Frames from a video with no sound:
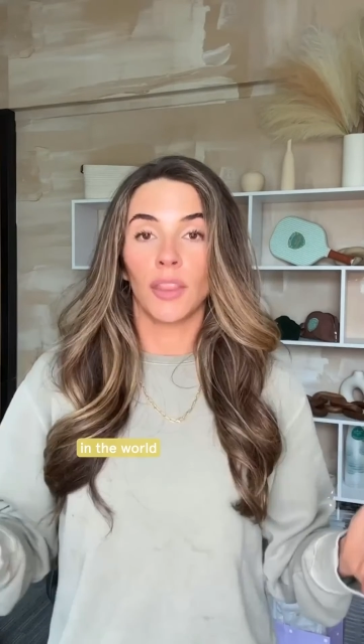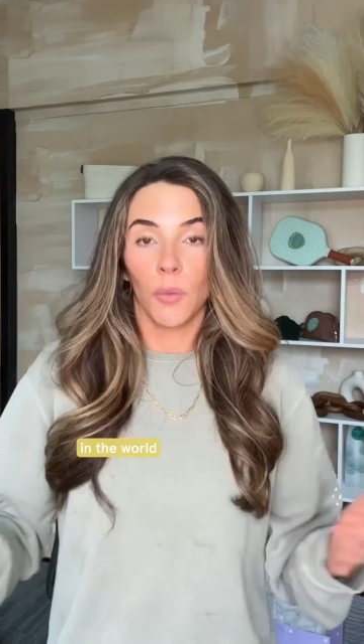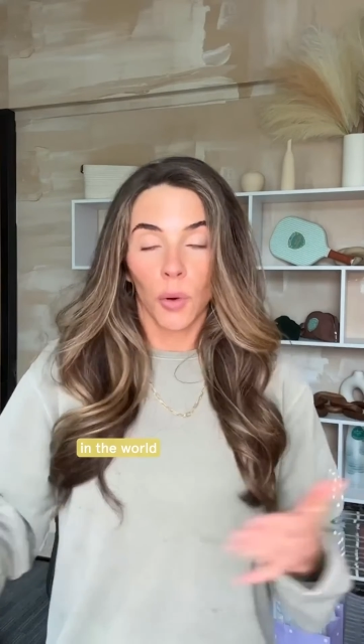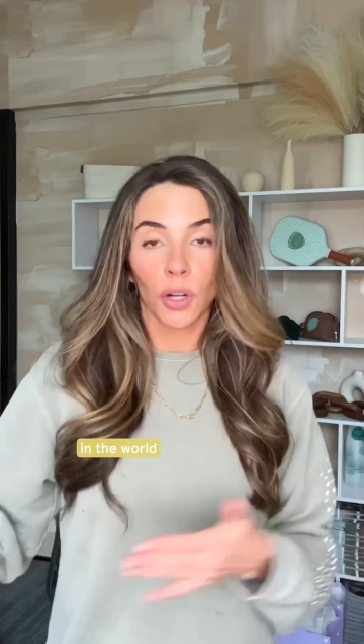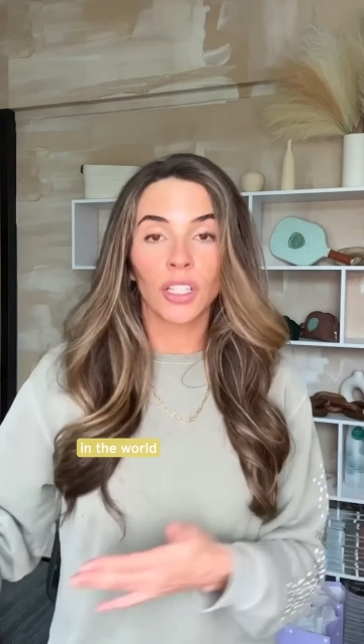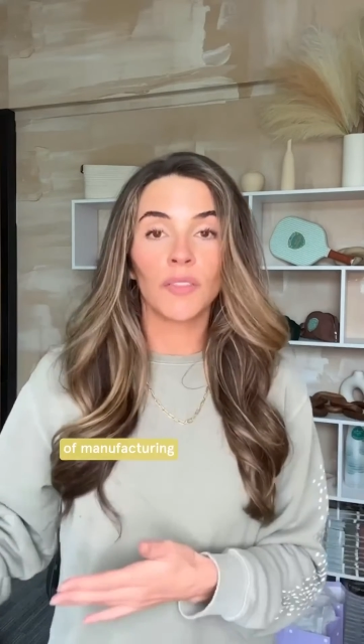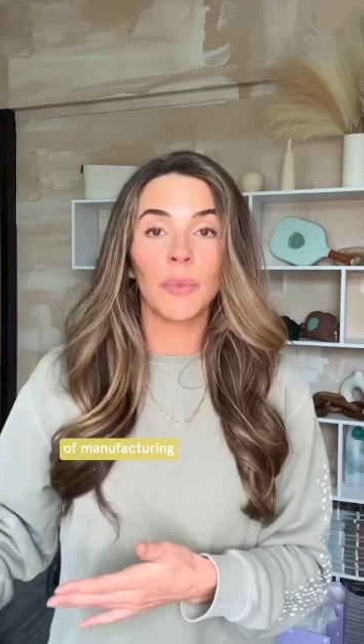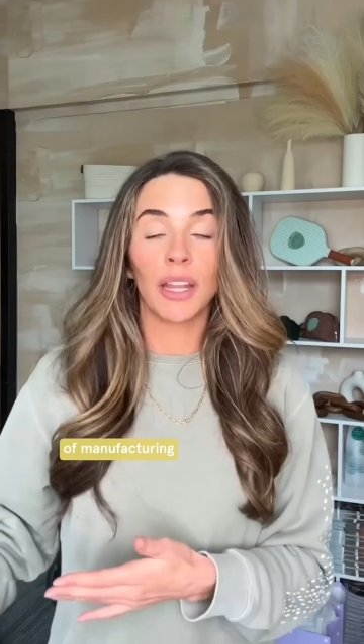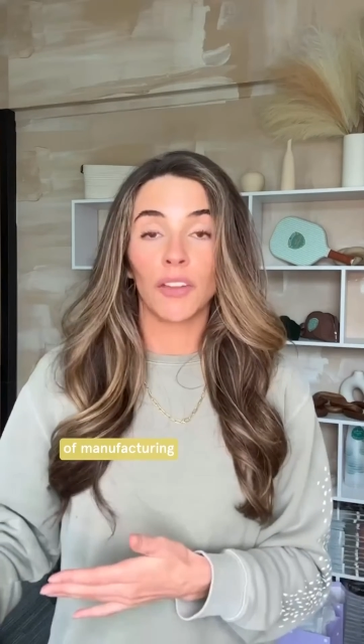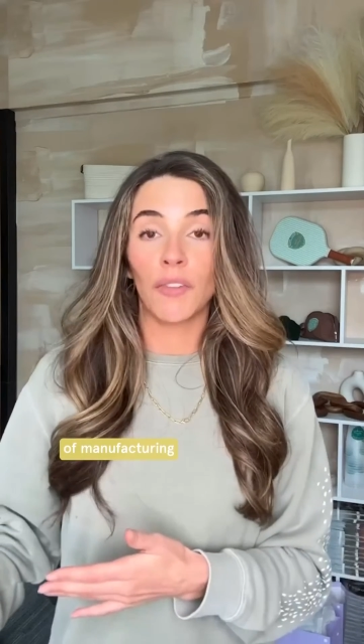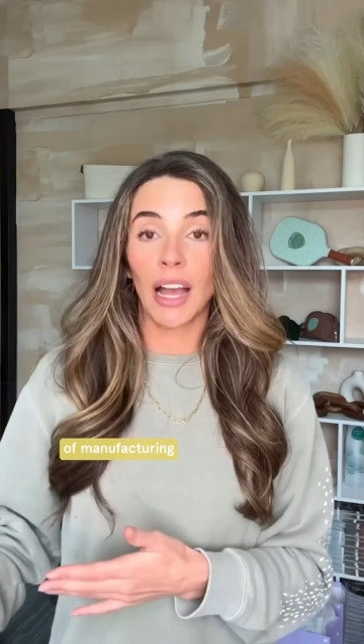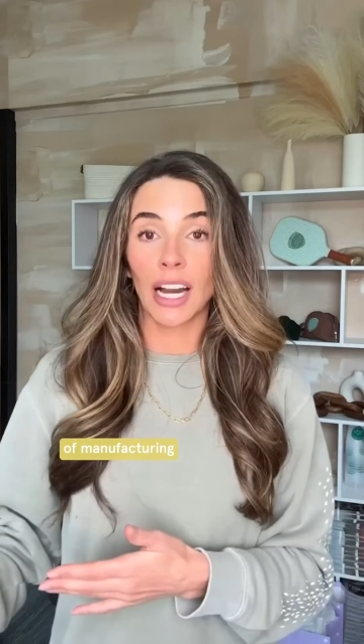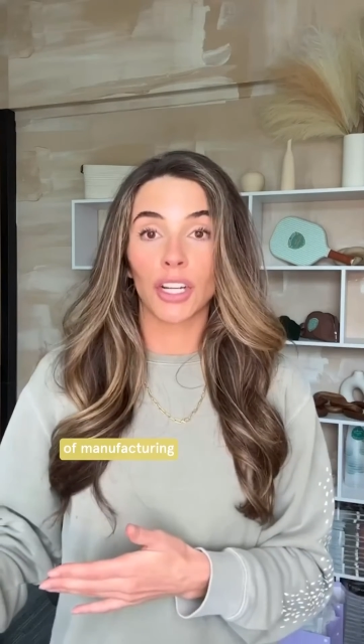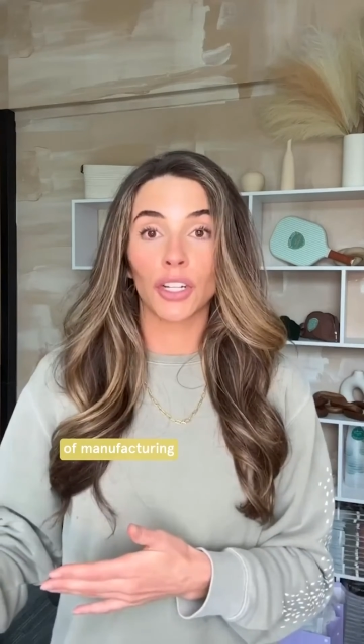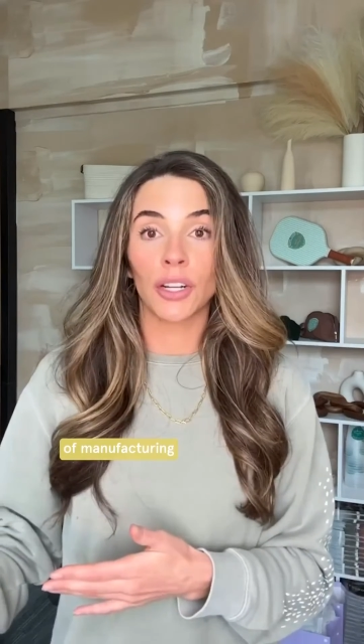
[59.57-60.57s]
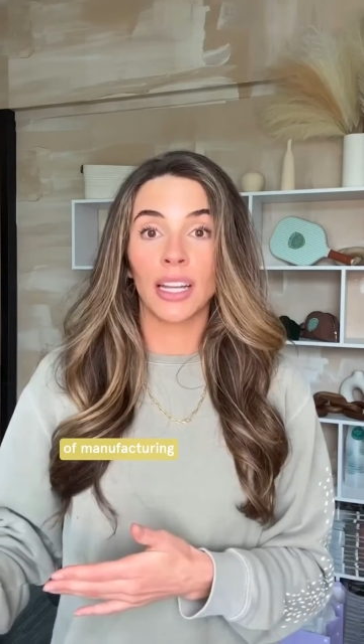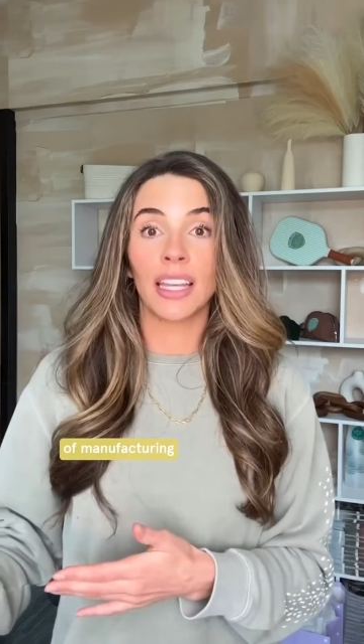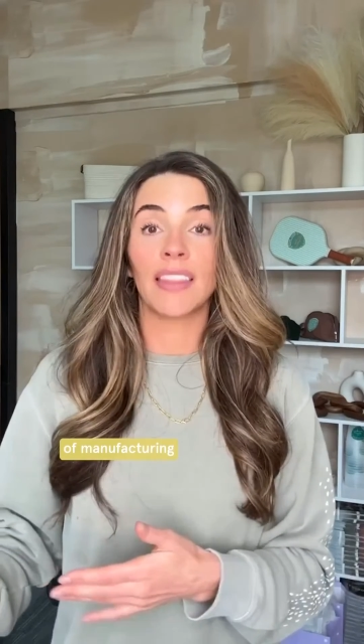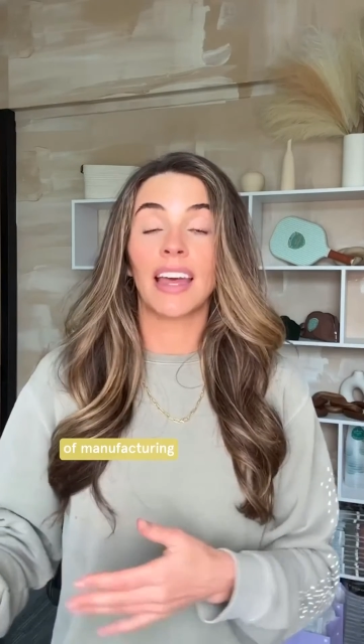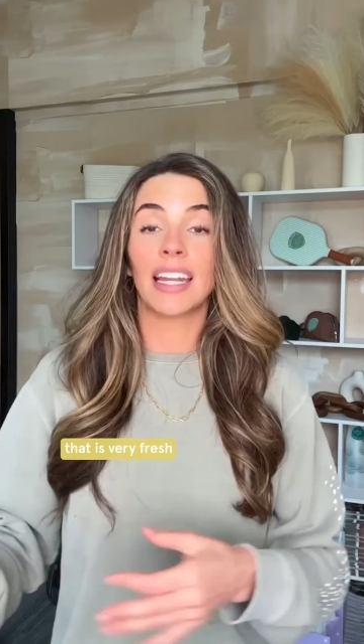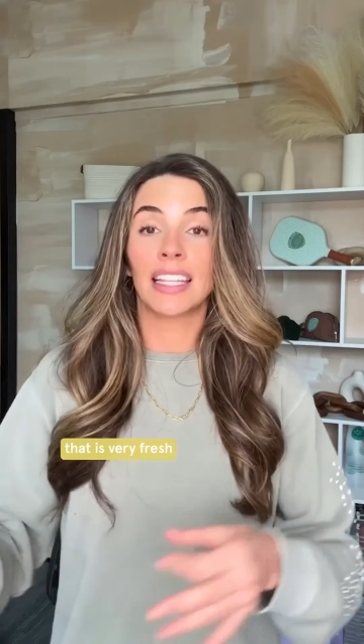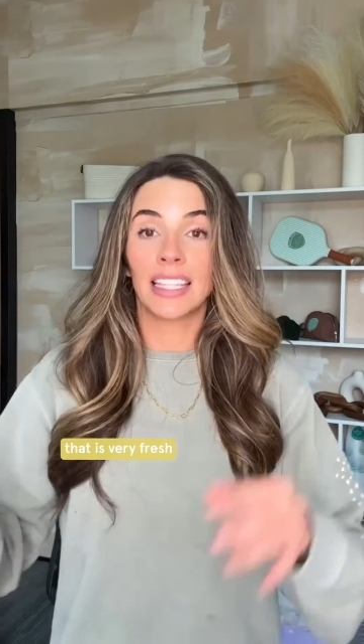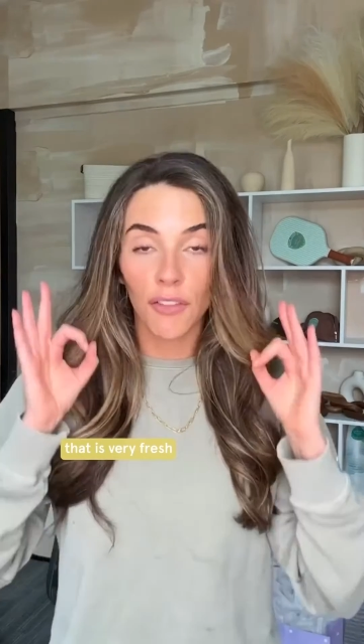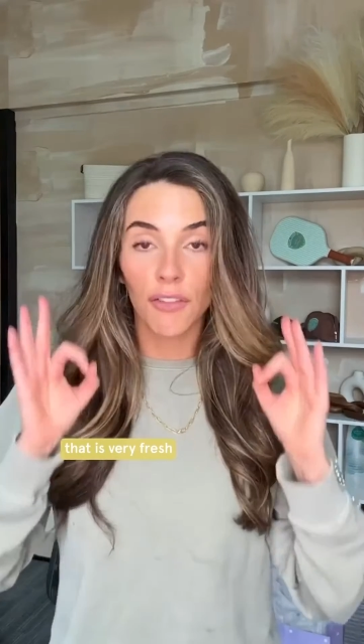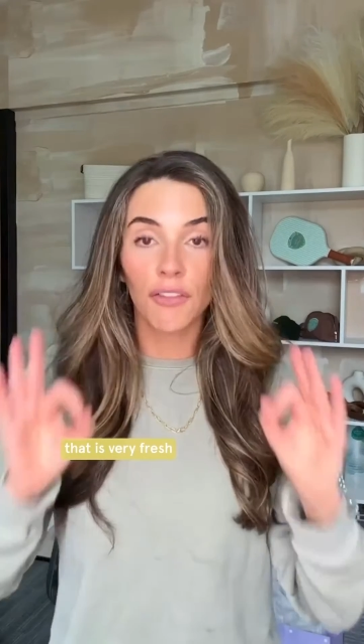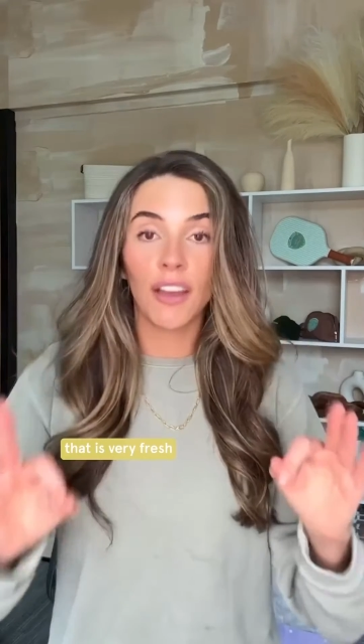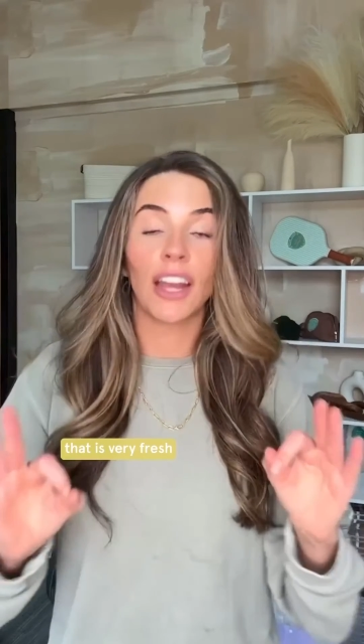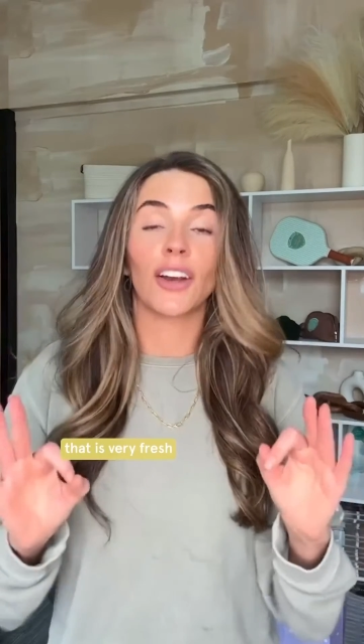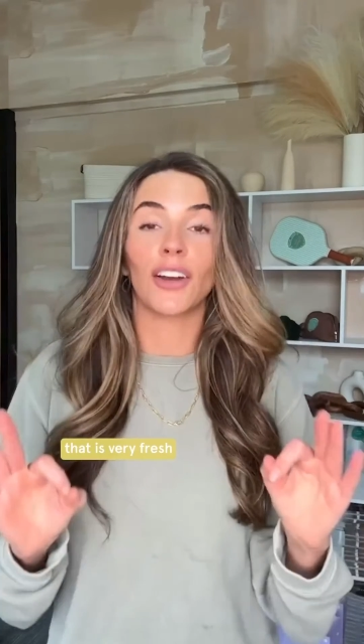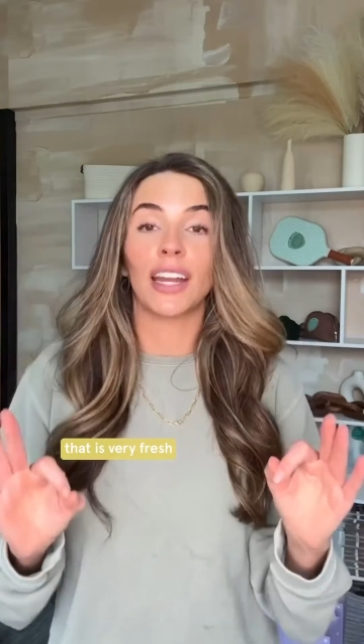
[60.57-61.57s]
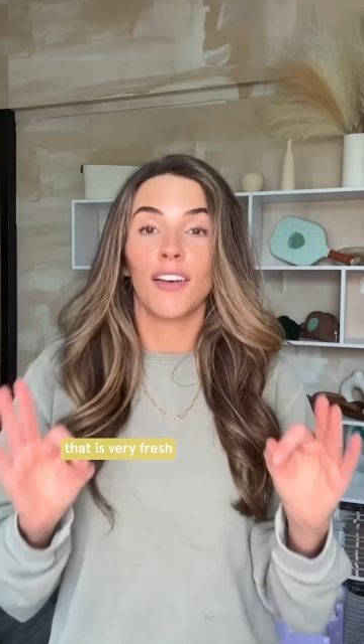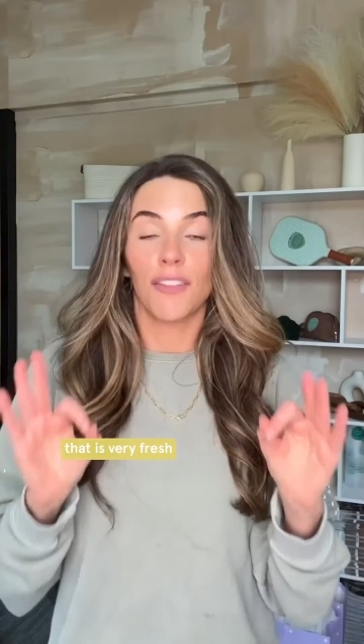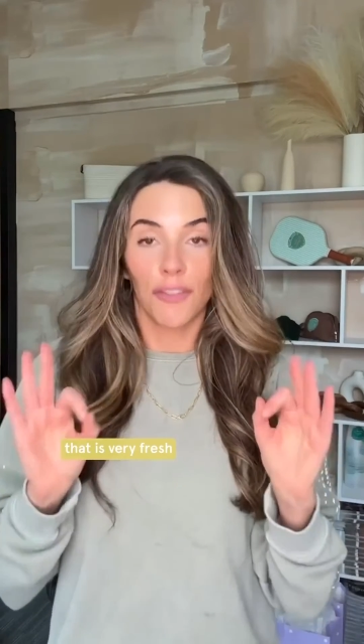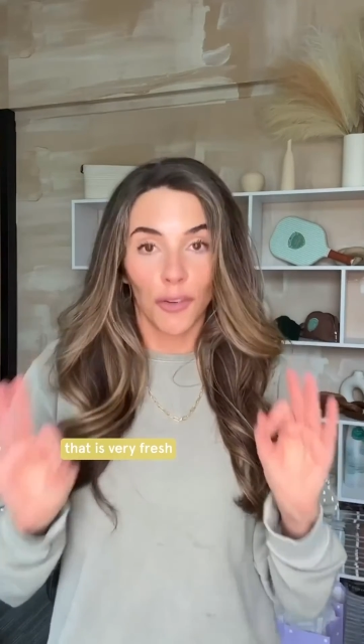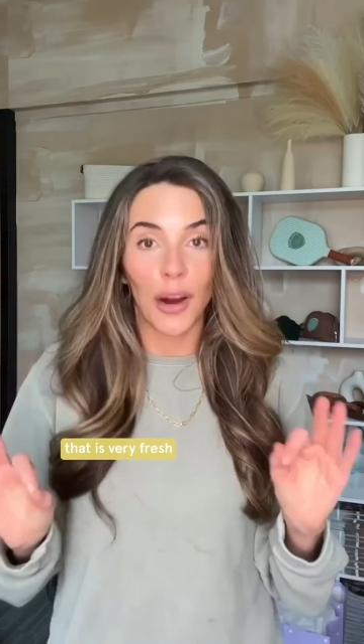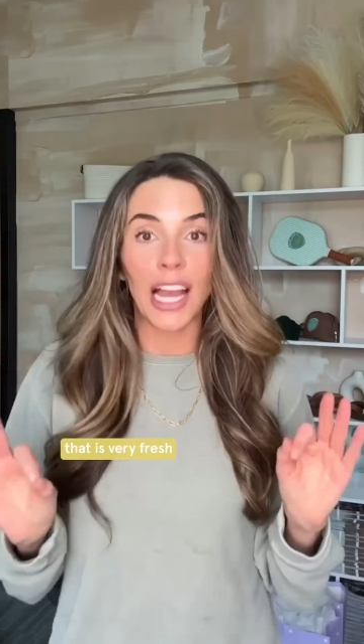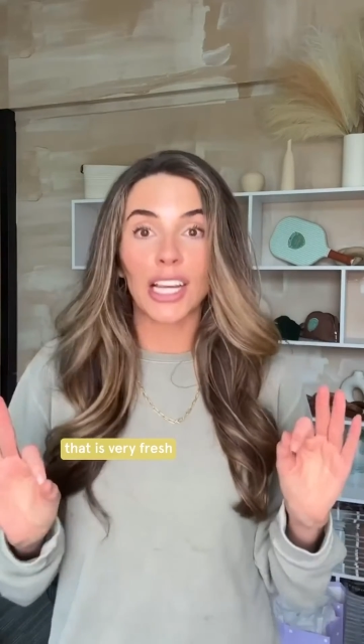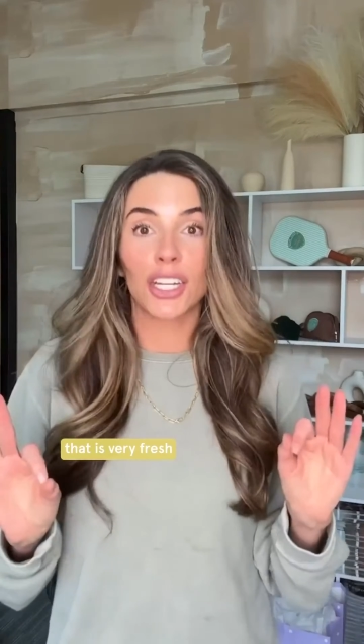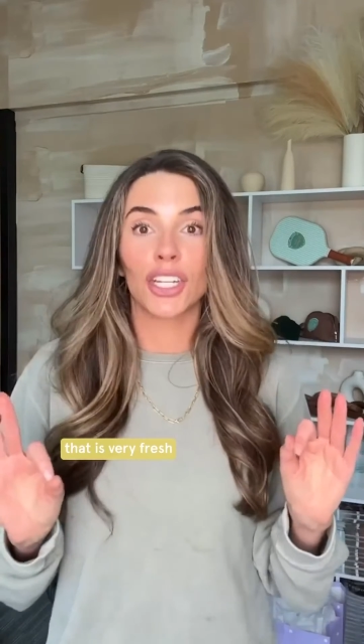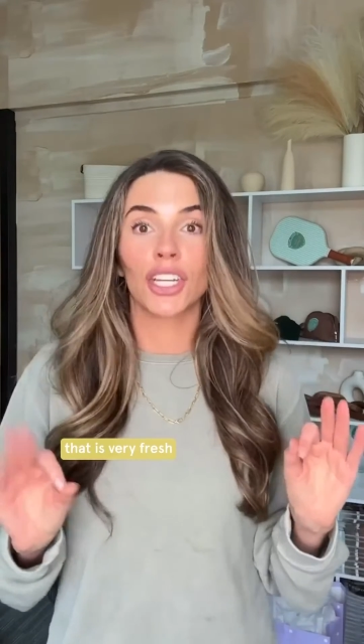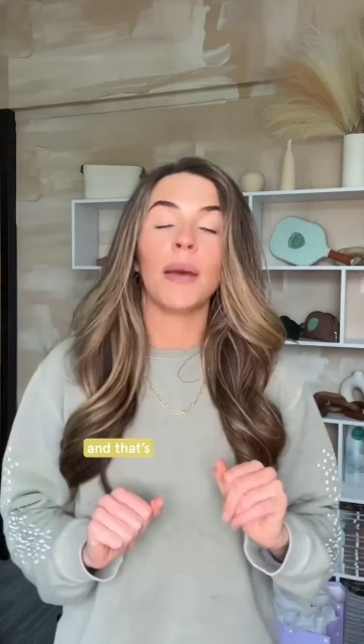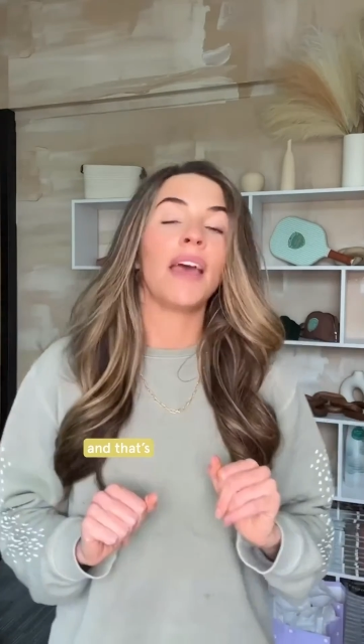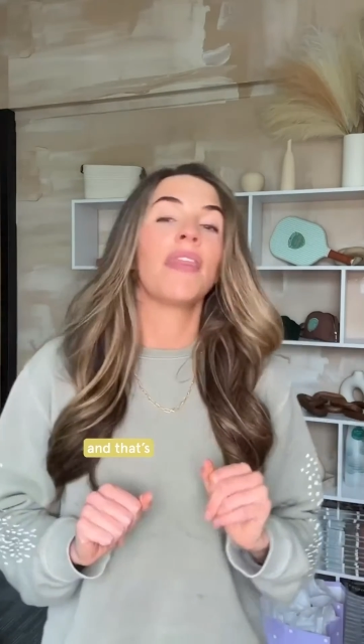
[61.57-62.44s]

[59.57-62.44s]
In the world of manufacturing, that is very fresh.